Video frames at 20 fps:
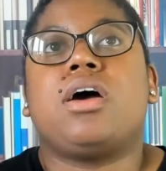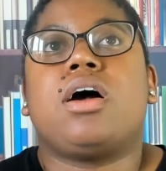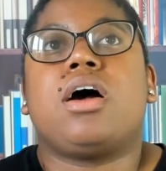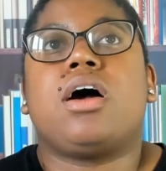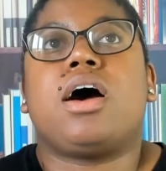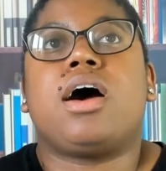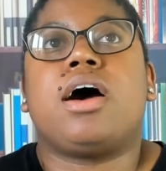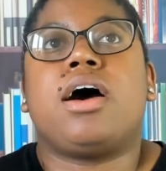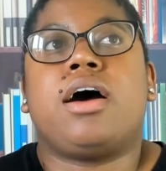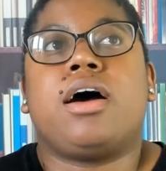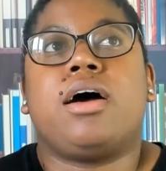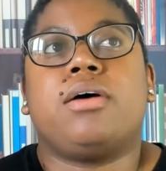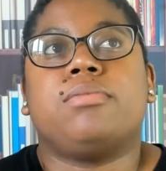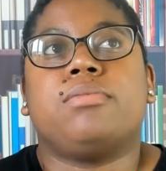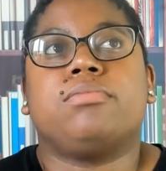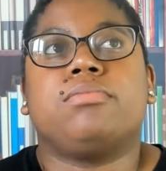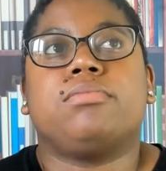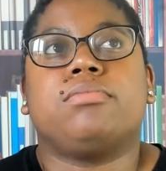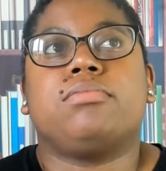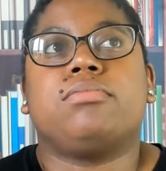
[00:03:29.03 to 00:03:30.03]

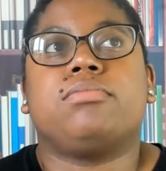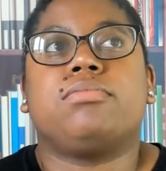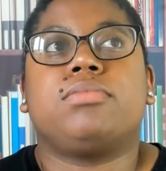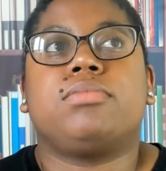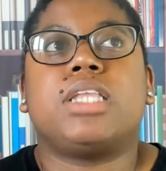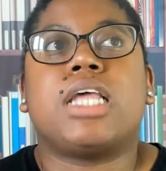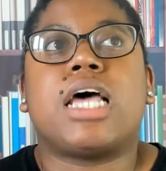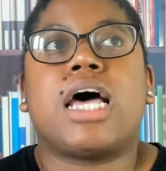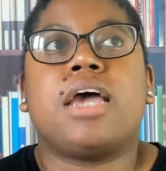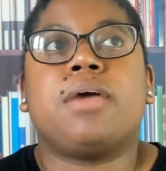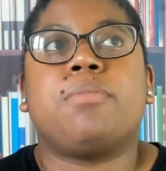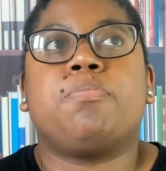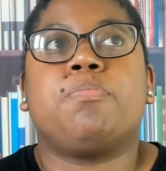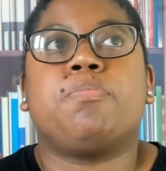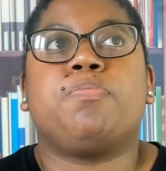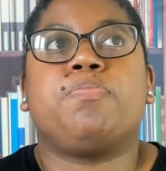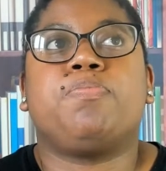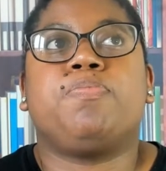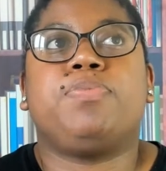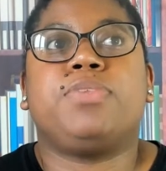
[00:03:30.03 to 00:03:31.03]
Um, I
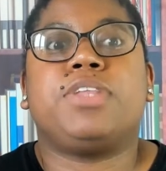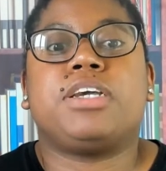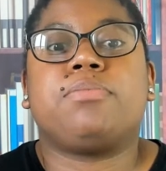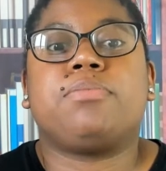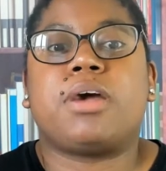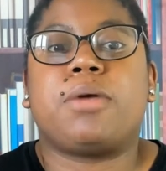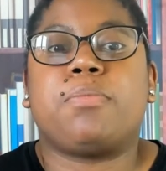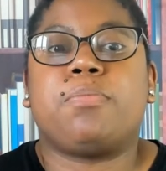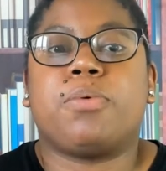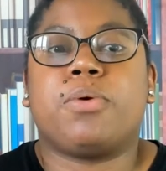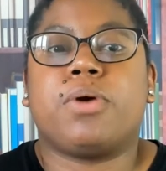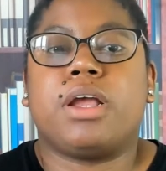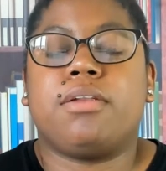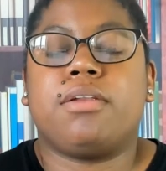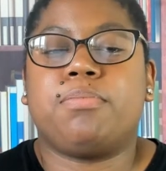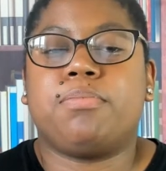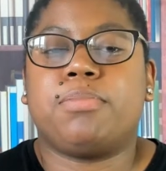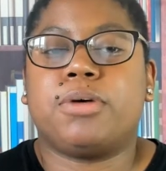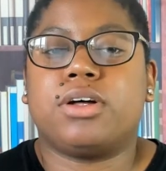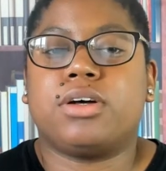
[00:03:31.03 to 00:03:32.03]
did my
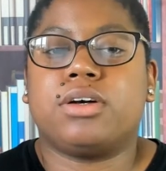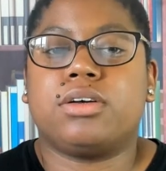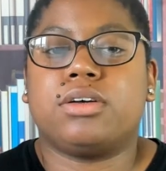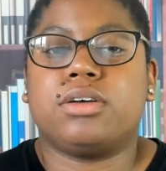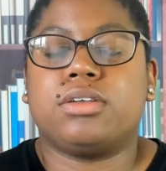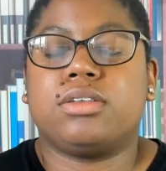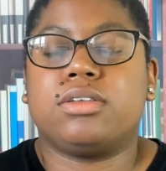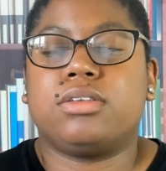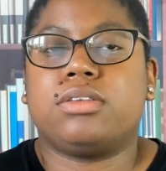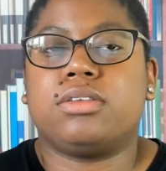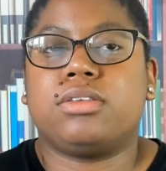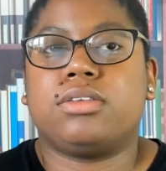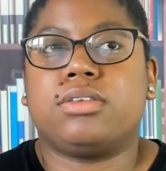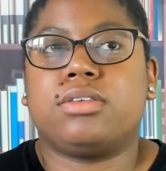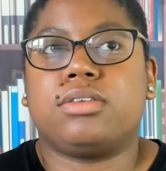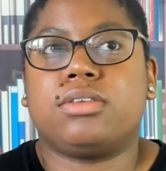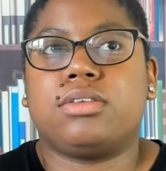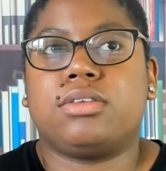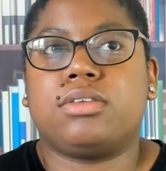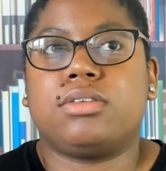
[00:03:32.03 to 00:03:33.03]
print
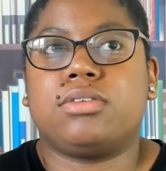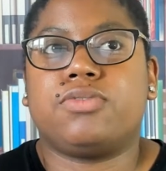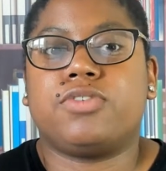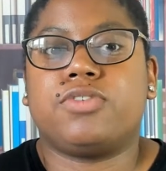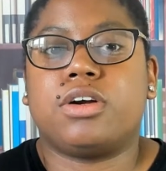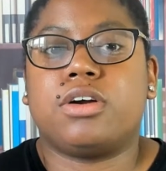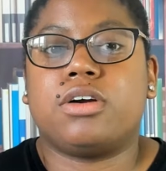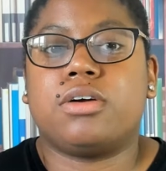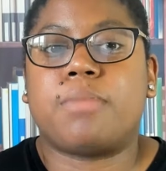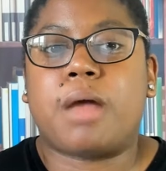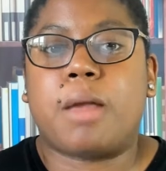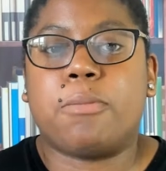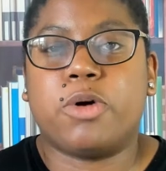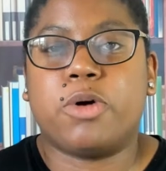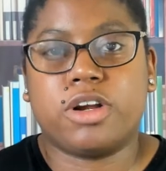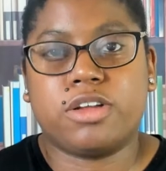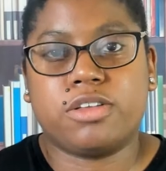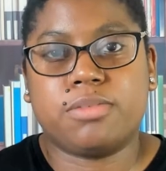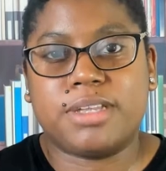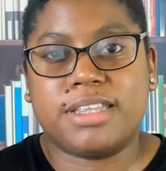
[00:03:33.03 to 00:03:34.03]
books for my
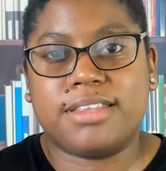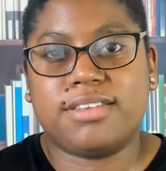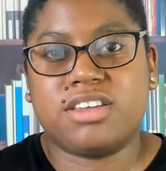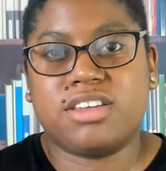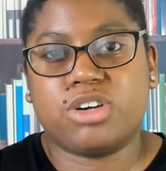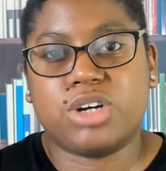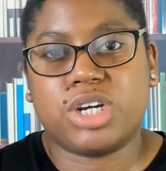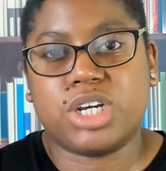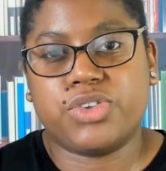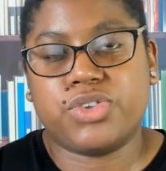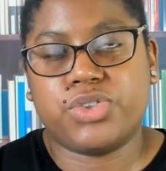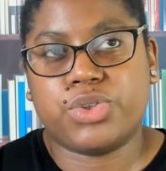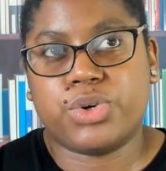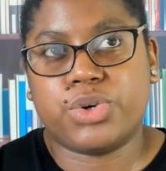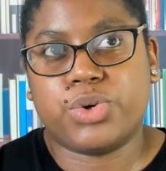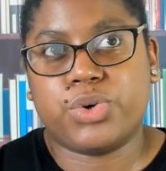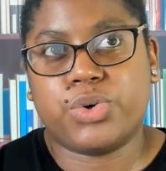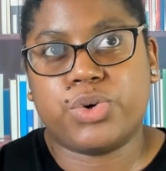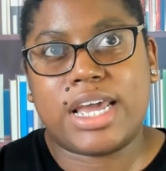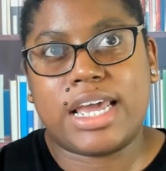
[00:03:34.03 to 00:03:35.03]
Morris Men series
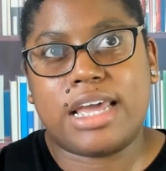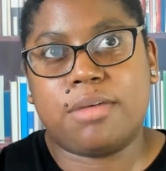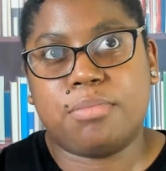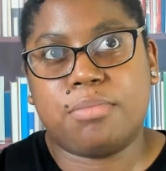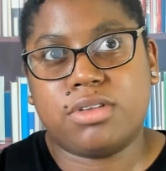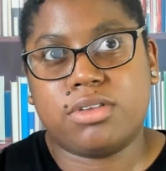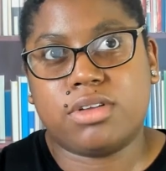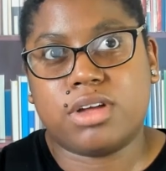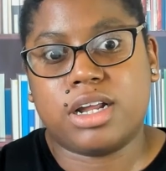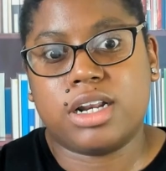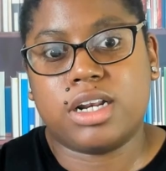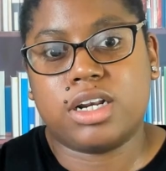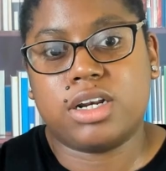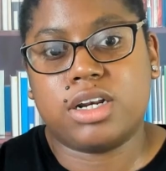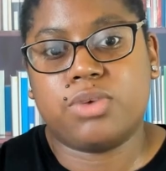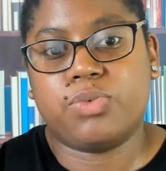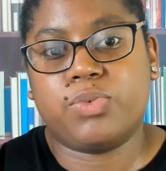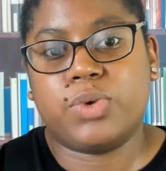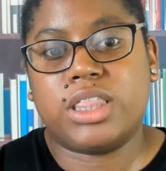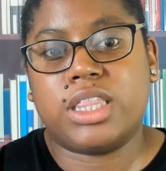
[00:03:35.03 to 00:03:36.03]
through
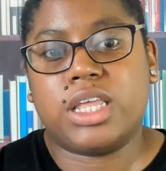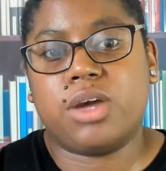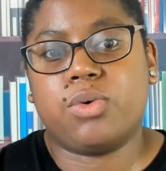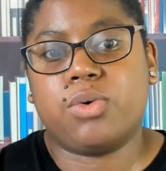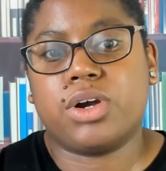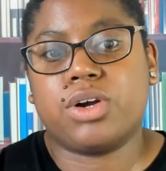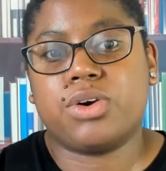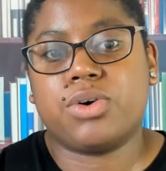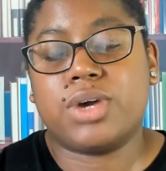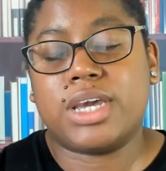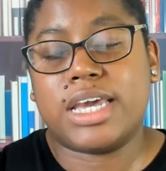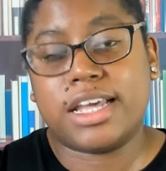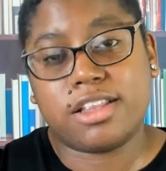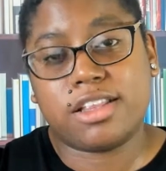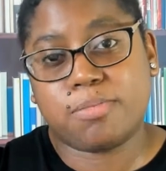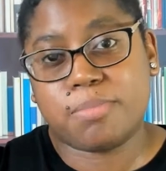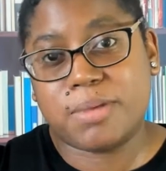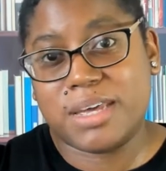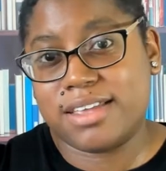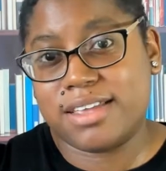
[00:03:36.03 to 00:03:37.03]
Amazon when they were Create
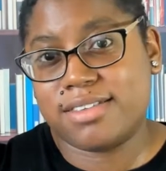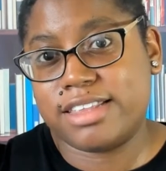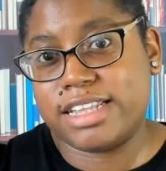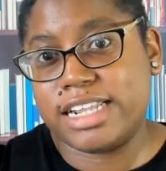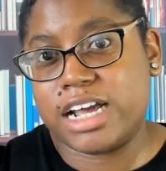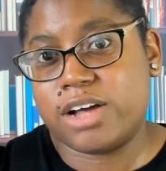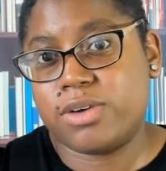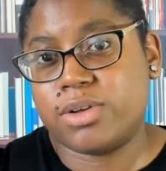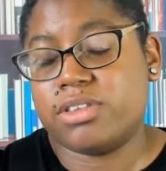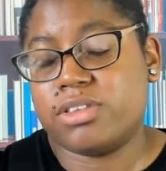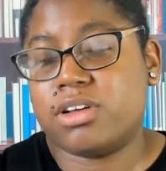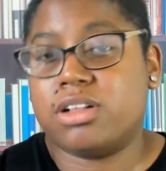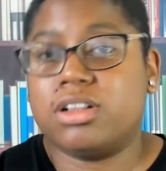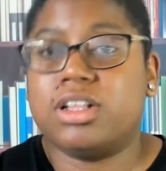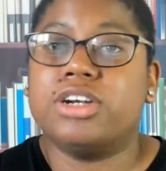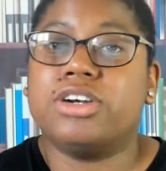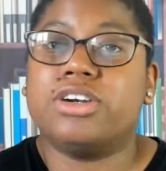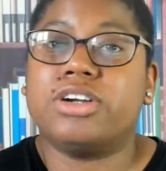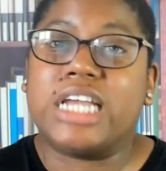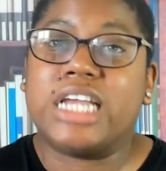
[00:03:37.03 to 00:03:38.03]
Space. Now it's all
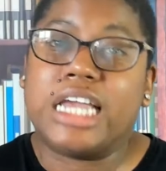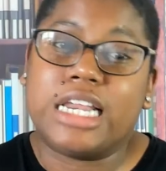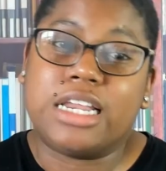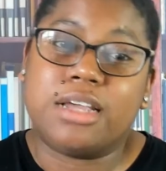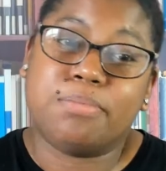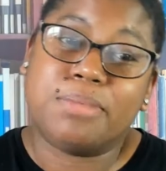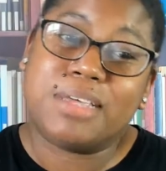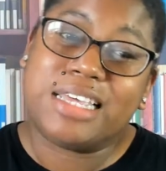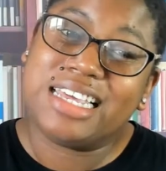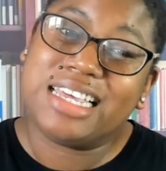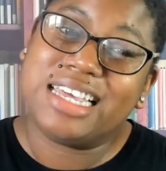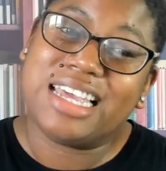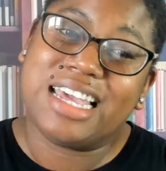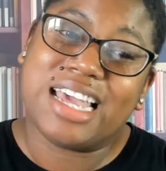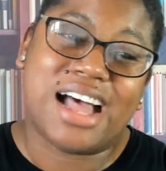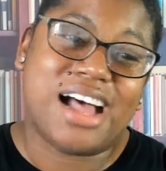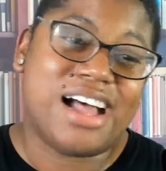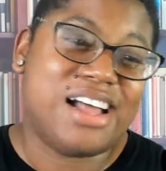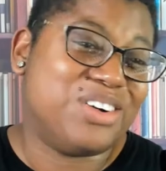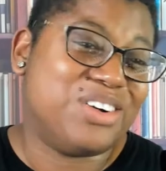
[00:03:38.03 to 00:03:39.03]
under KDP.
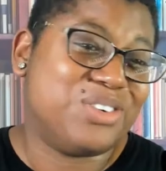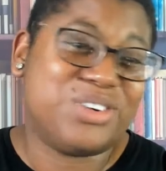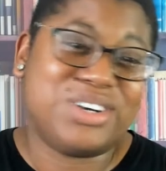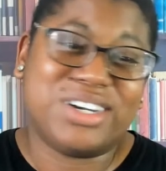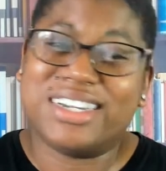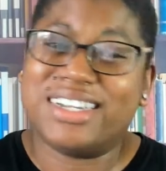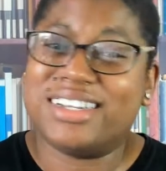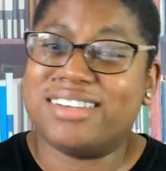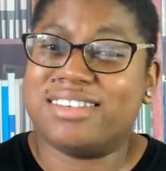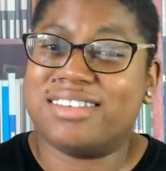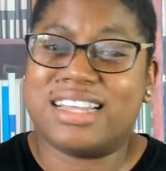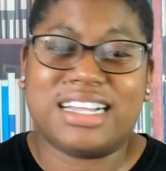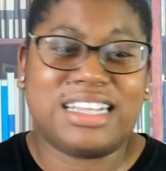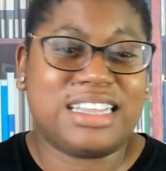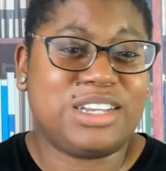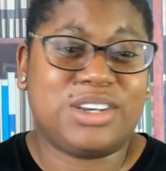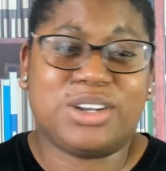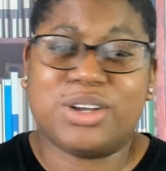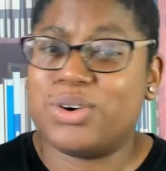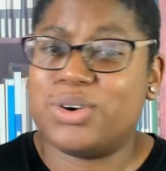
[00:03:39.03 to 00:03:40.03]
I don't exactly
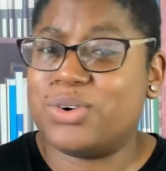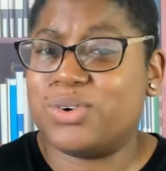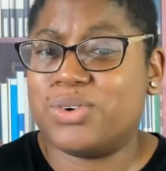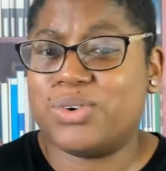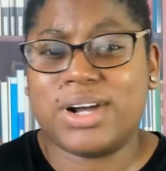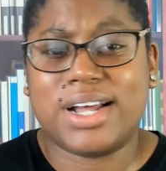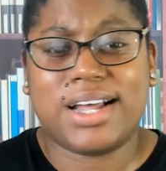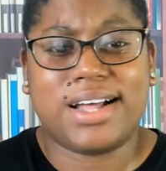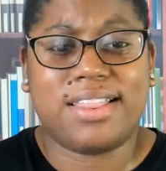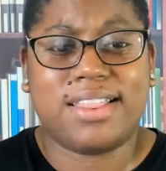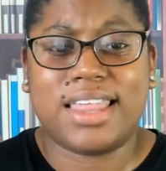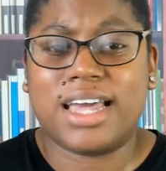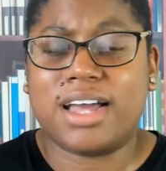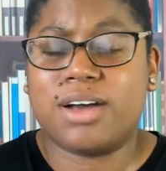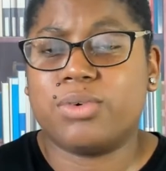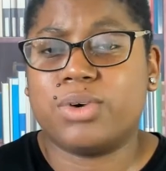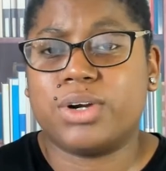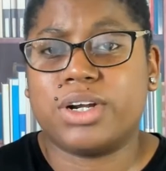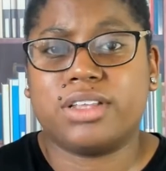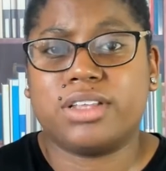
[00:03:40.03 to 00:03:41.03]
know how that
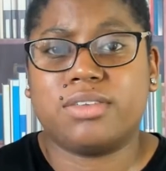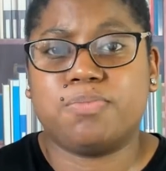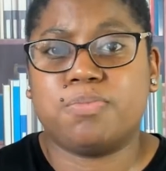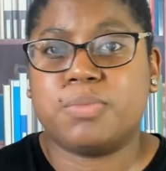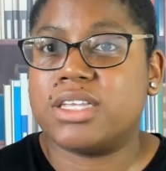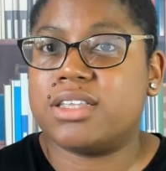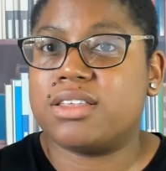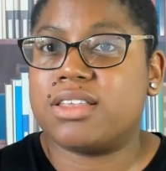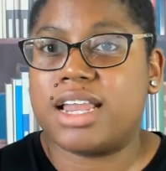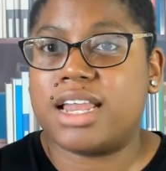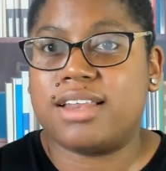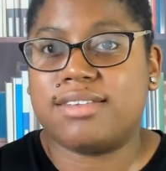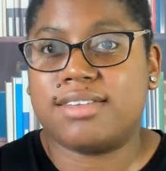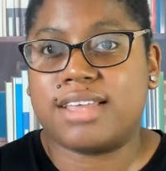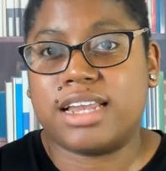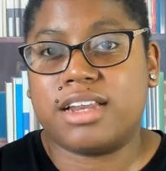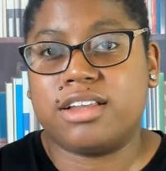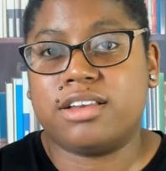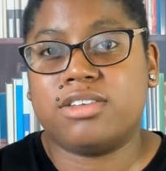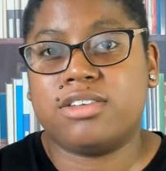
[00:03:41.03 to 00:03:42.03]
works because I
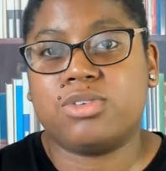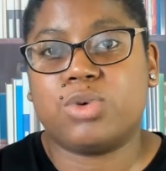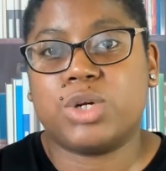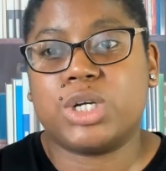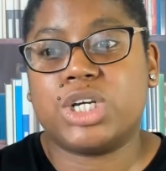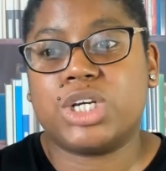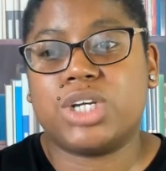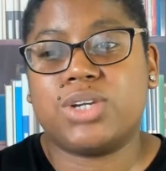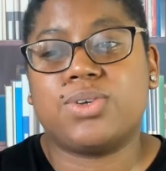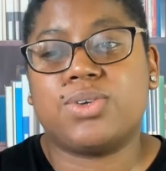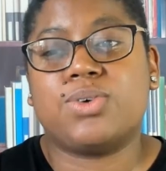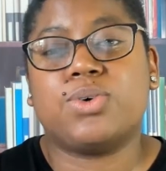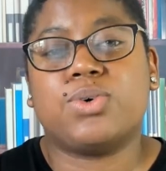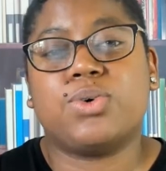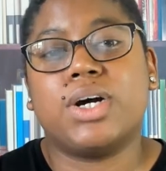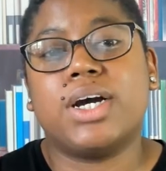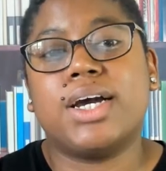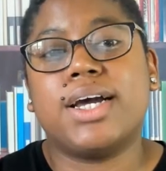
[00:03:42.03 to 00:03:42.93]
decided to switch to